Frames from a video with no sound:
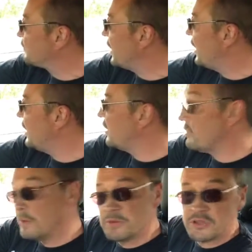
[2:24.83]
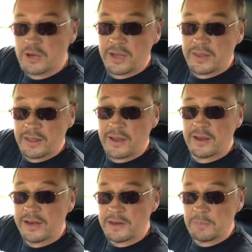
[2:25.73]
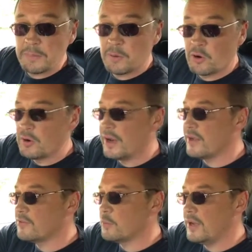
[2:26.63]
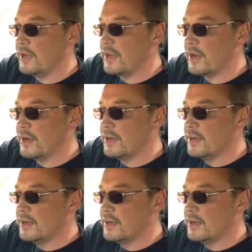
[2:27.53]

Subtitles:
and I'll demonstrate that a little bit more as we'll